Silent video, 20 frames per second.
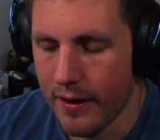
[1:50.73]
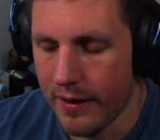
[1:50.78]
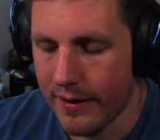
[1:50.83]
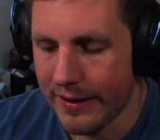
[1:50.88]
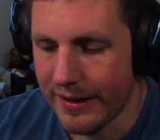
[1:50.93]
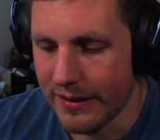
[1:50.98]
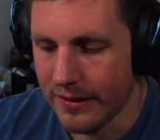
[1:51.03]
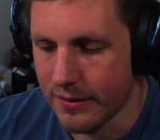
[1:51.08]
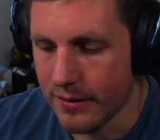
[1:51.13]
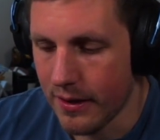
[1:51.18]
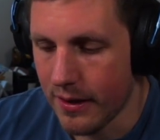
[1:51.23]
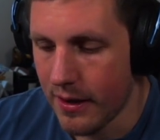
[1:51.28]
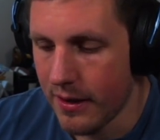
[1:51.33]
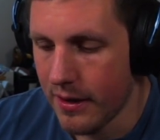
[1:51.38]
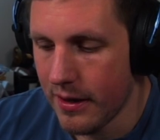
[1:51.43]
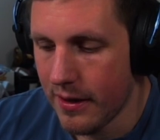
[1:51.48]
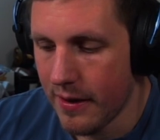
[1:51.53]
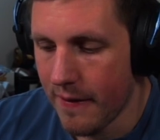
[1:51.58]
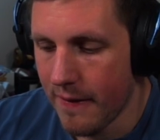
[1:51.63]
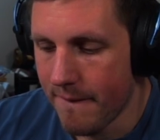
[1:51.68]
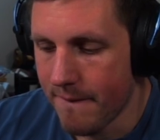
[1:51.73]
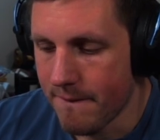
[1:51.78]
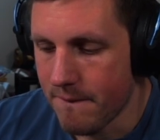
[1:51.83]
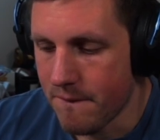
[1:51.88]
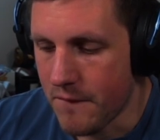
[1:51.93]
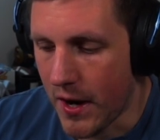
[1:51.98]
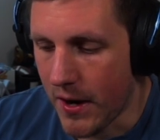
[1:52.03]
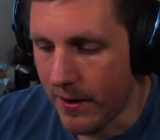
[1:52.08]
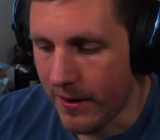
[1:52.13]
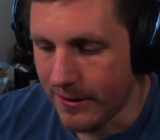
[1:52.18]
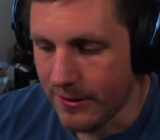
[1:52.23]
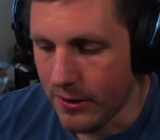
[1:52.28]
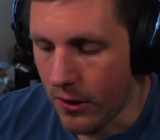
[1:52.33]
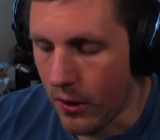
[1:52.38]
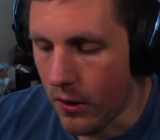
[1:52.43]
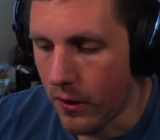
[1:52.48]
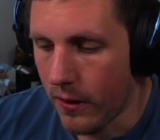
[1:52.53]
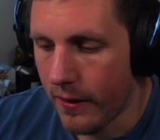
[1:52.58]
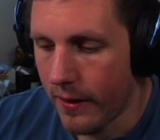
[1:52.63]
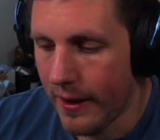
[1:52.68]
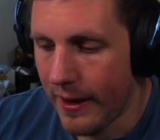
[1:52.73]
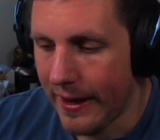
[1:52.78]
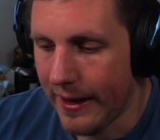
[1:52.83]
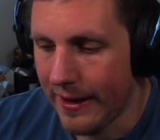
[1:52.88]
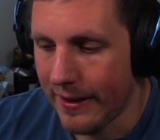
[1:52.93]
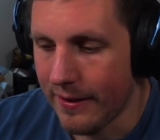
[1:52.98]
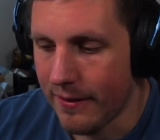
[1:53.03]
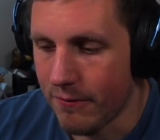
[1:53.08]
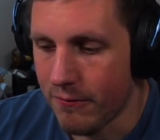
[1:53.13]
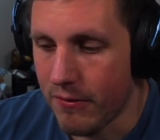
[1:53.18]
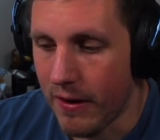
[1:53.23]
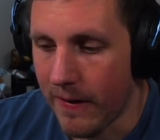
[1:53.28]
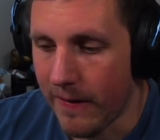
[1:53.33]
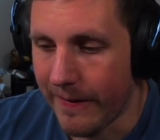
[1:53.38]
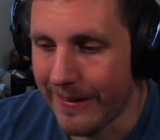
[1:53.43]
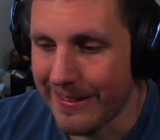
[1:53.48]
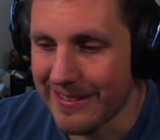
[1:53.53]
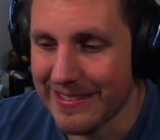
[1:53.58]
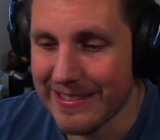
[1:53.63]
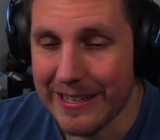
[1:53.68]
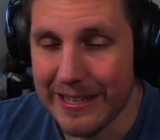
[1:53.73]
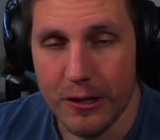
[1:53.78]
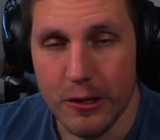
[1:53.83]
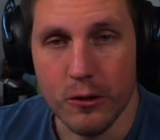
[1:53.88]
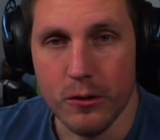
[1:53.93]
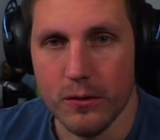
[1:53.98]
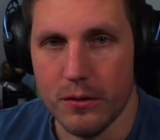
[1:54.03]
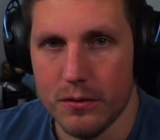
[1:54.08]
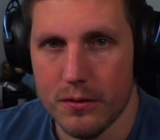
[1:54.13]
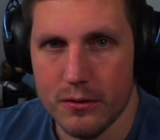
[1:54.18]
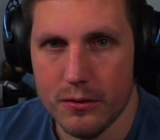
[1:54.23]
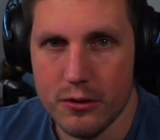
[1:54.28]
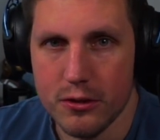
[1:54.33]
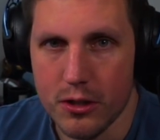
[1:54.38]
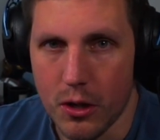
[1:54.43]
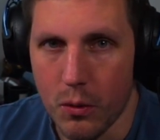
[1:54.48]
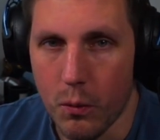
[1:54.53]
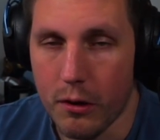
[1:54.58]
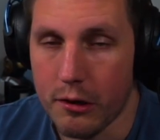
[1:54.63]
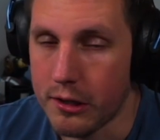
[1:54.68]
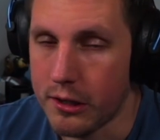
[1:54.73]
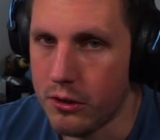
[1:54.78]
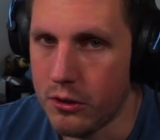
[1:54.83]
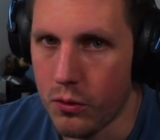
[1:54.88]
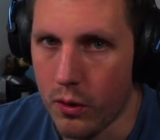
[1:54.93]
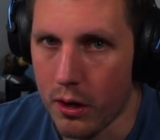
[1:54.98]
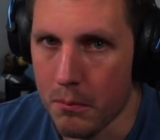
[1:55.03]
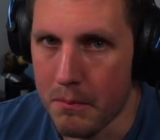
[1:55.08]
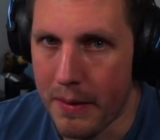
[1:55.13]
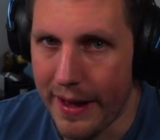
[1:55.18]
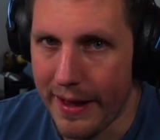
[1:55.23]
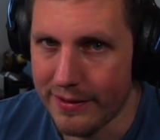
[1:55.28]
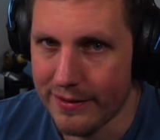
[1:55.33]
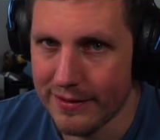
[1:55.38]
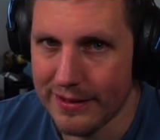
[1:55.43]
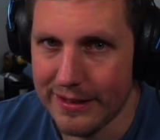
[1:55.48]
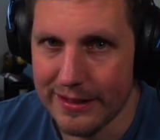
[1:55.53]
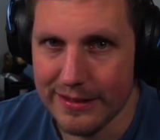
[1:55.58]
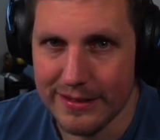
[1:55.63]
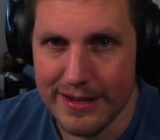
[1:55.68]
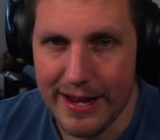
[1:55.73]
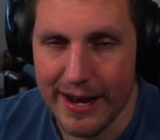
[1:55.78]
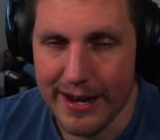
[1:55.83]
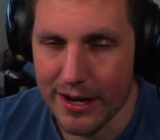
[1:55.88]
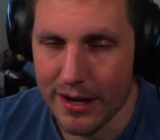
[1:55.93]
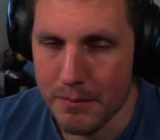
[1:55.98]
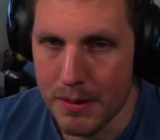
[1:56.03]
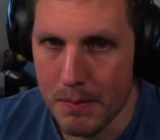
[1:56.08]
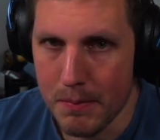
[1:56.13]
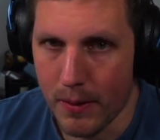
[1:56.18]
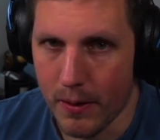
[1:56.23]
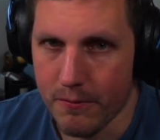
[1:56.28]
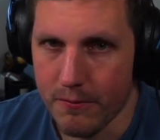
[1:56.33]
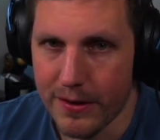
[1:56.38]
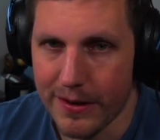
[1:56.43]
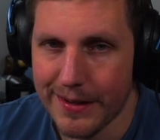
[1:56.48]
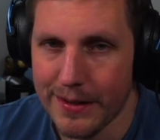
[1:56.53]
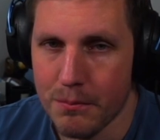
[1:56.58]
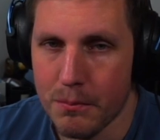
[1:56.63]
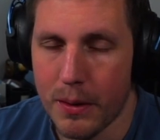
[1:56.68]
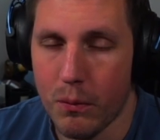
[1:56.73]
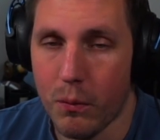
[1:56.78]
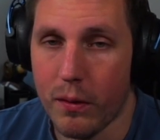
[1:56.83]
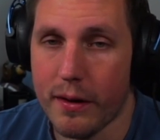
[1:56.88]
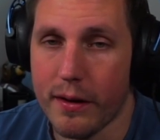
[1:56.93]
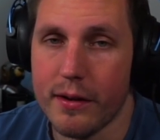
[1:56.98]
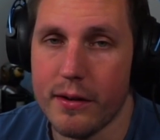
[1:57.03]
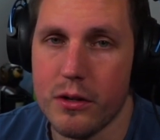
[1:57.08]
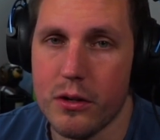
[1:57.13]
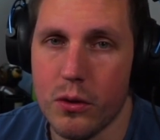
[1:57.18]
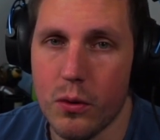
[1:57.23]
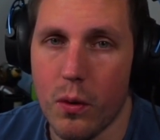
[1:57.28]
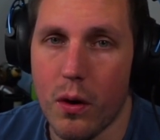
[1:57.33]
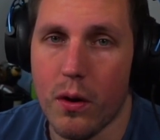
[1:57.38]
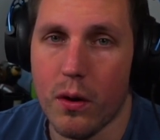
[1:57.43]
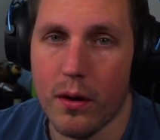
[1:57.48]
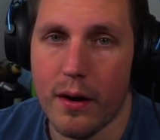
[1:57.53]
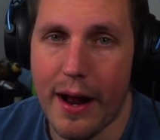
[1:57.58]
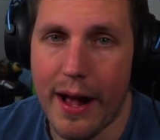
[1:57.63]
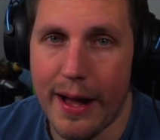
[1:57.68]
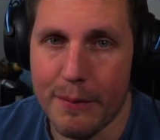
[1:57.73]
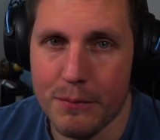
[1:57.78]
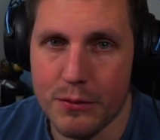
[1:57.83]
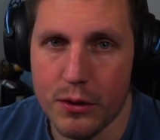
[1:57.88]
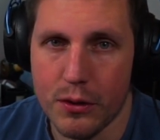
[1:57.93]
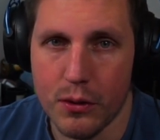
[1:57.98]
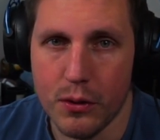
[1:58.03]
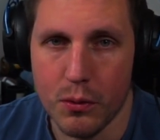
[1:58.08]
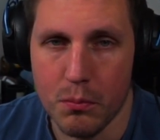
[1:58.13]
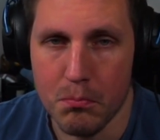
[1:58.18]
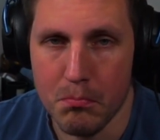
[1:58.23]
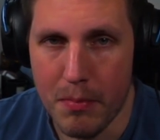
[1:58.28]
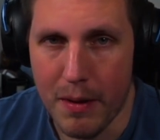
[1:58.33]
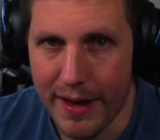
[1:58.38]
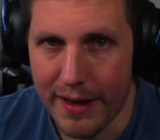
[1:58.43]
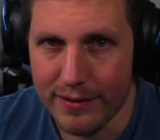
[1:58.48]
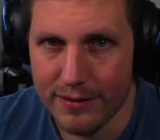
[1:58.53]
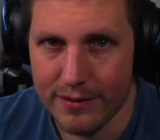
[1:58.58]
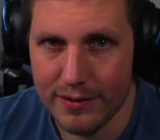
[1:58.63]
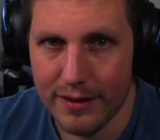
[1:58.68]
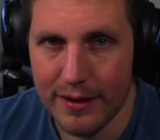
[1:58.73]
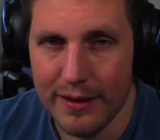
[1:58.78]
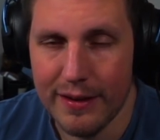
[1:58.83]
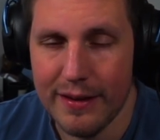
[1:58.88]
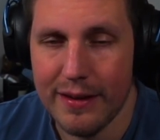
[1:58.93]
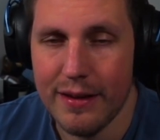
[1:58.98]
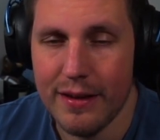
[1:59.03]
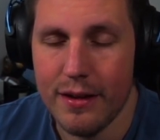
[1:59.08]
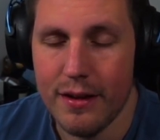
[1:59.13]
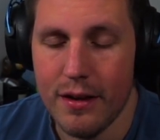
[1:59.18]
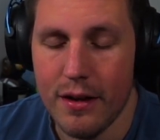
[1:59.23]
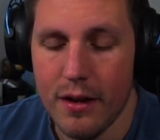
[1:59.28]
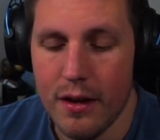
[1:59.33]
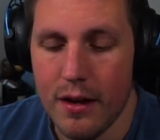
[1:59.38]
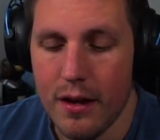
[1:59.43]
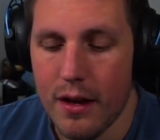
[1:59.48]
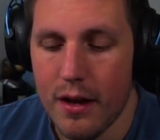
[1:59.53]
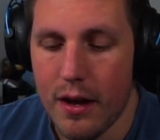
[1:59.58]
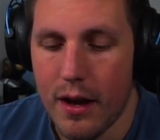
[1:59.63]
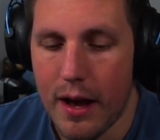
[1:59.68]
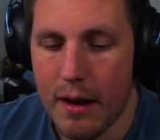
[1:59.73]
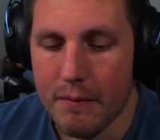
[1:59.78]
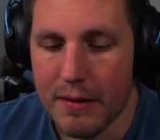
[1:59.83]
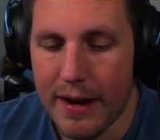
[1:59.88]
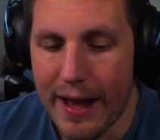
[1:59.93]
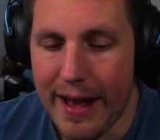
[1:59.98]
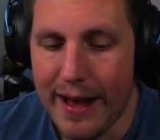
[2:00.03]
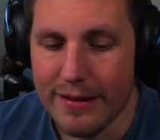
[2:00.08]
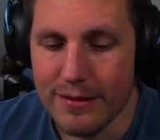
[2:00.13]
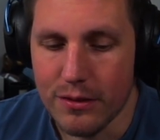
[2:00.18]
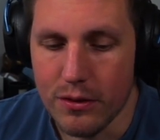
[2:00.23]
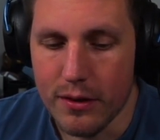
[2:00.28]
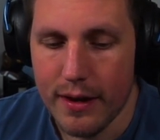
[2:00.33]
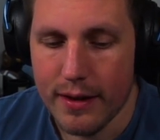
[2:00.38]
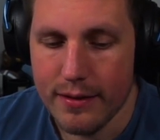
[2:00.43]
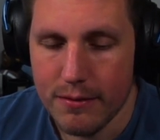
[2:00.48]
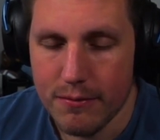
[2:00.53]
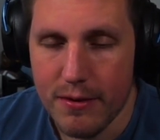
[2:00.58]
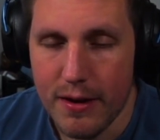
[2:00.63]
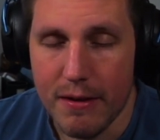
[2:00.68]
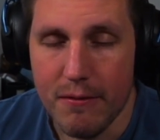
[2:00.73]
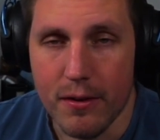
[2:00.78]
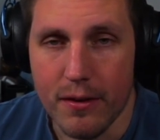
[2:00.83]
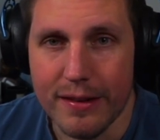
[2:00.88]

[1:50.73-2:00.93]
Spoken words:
He is very tall and very skilled, so we're going to do our best. It's not going to be perfect, but we're going to do our absolute best. I'm going to ask you guys a favor.